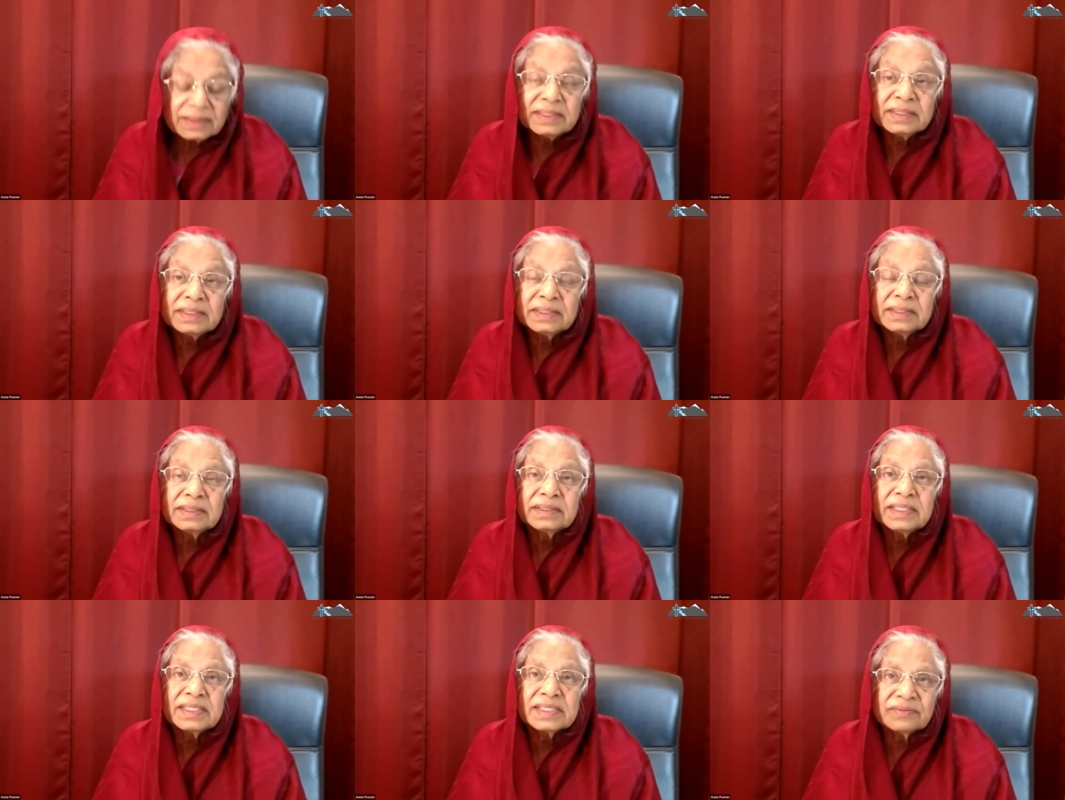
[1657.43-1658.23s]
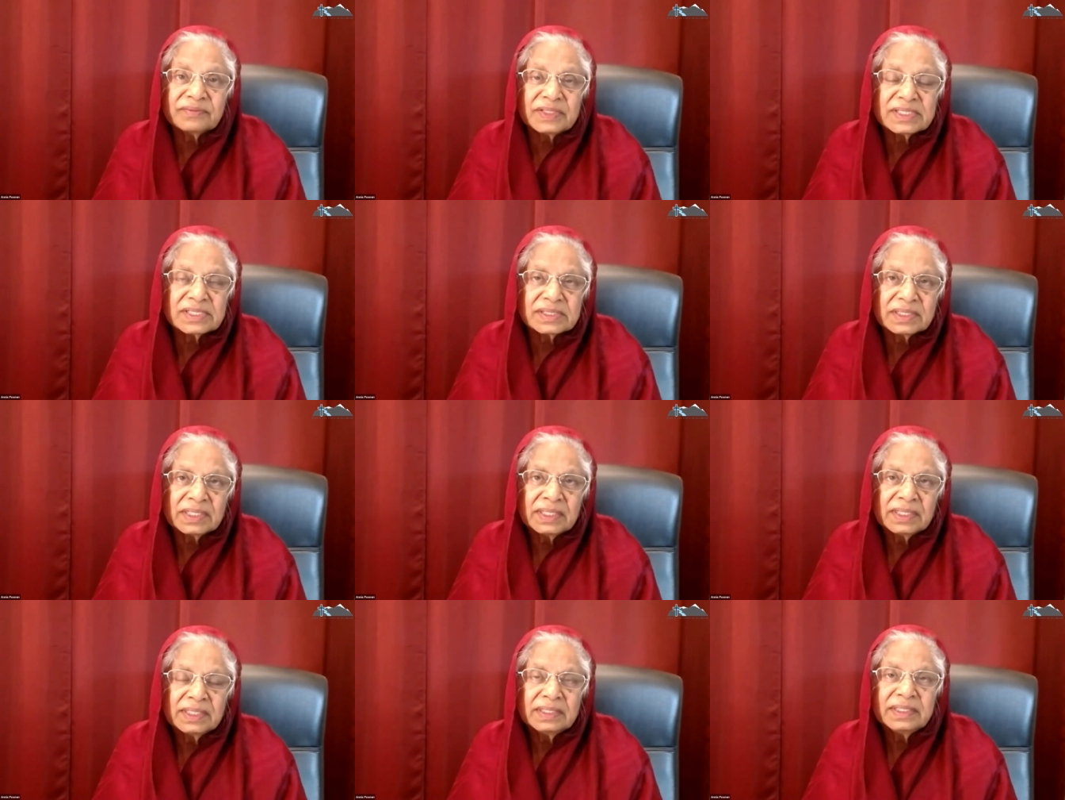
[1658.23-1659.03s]
Uh, there's a verse:
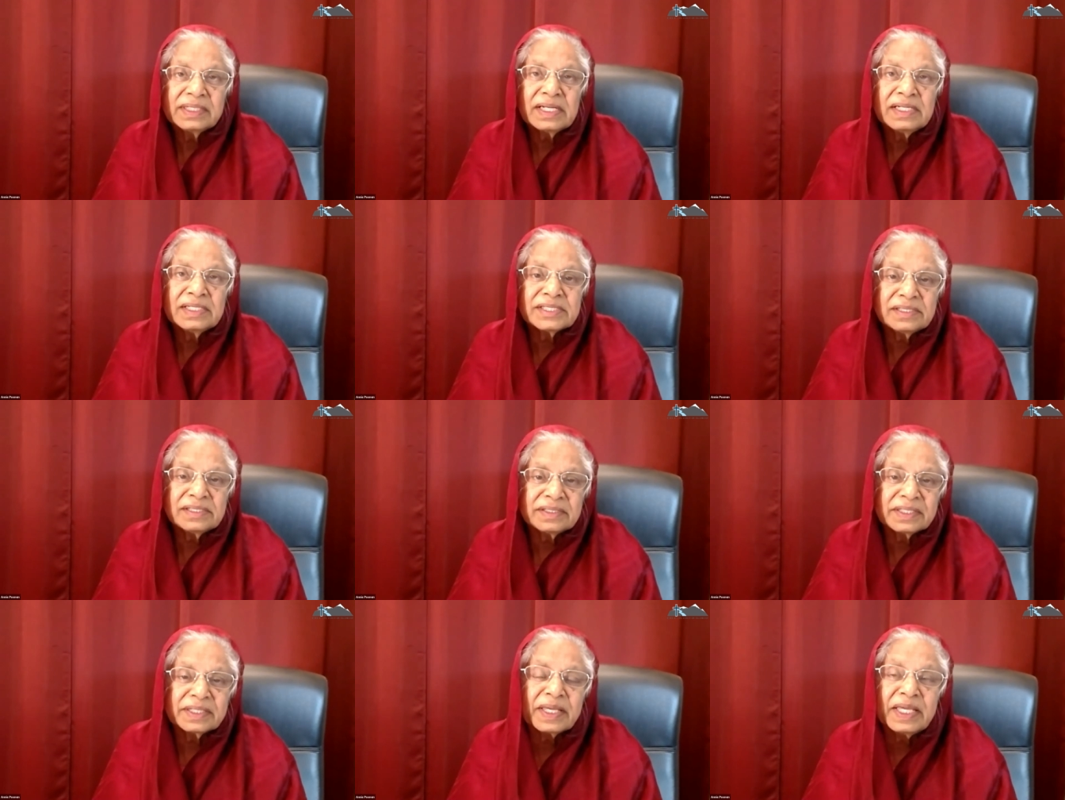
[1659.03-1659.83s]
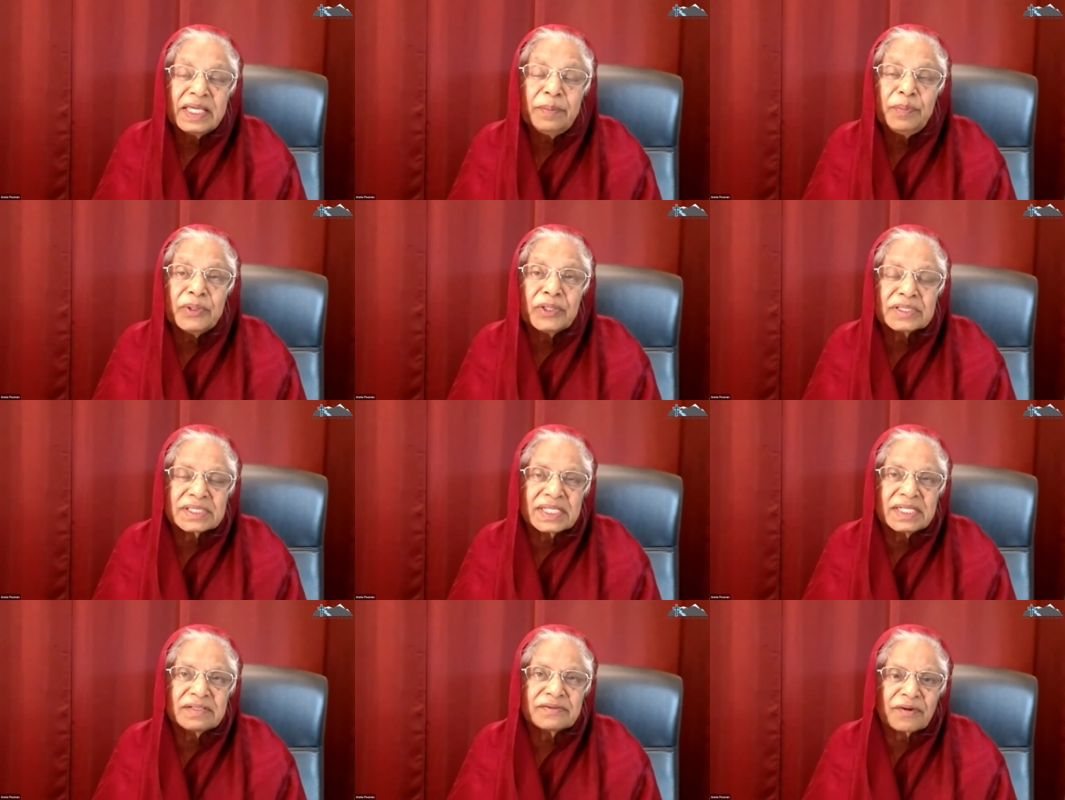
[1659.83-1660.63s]
"Little children, keep
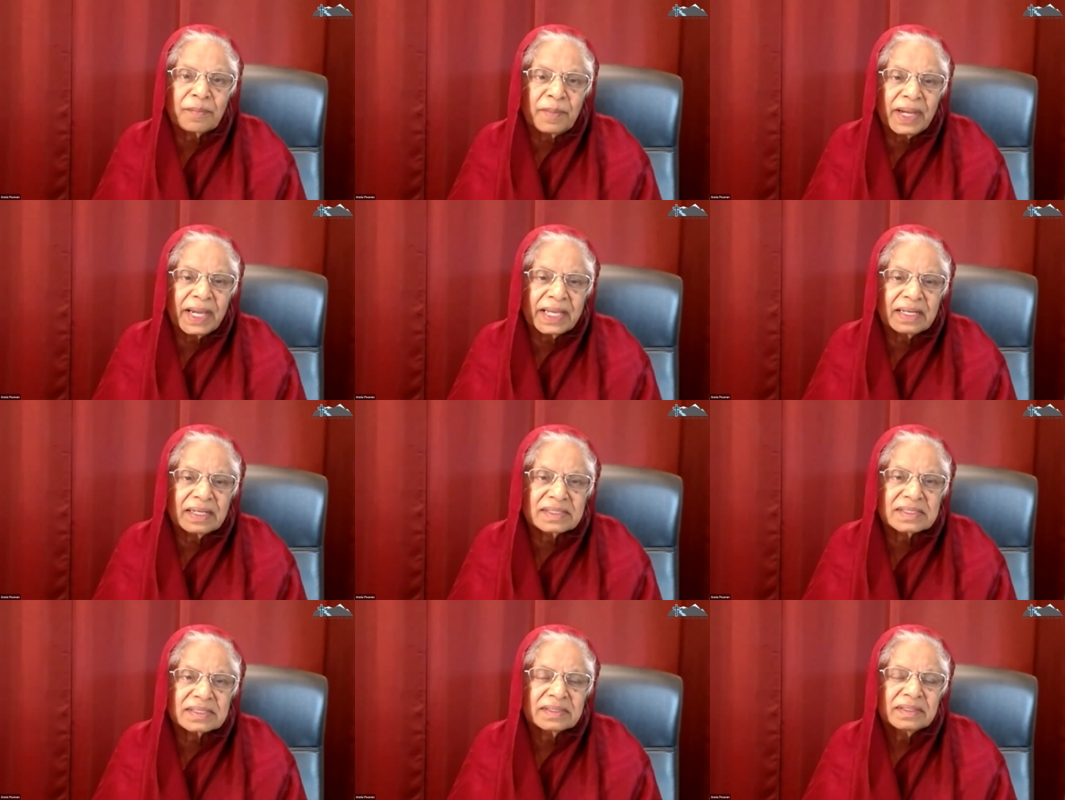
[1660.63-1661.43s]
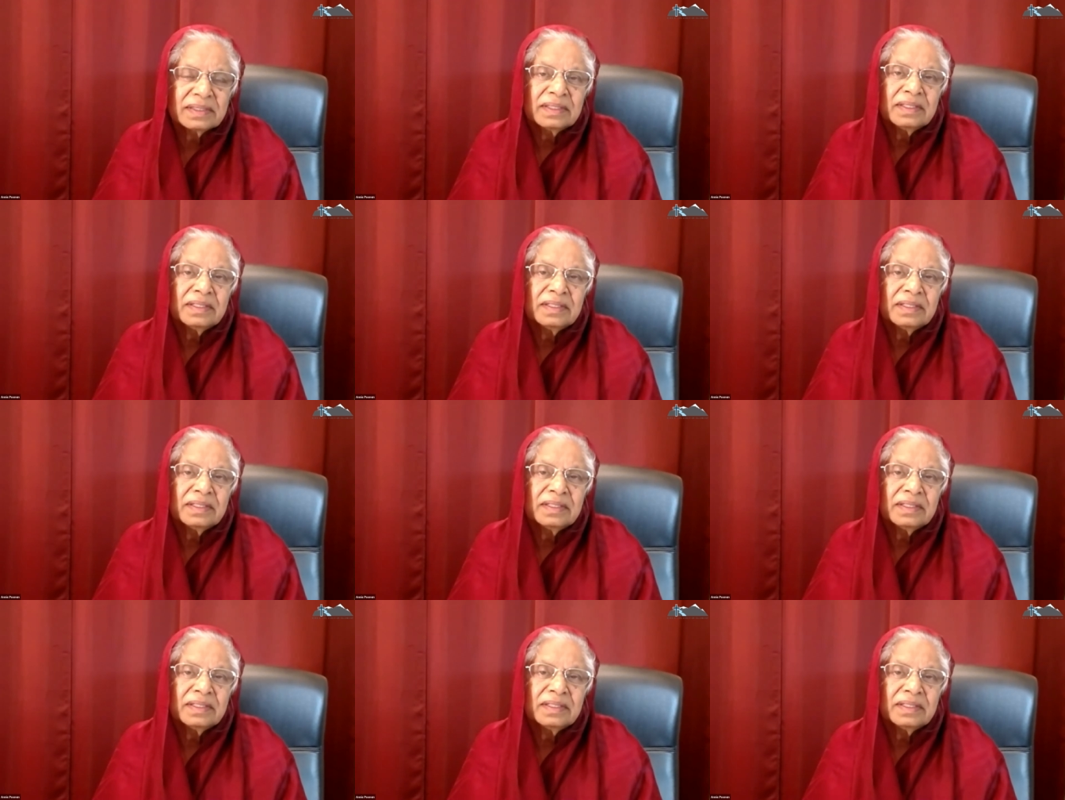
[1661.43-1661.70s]
yourselves from idols."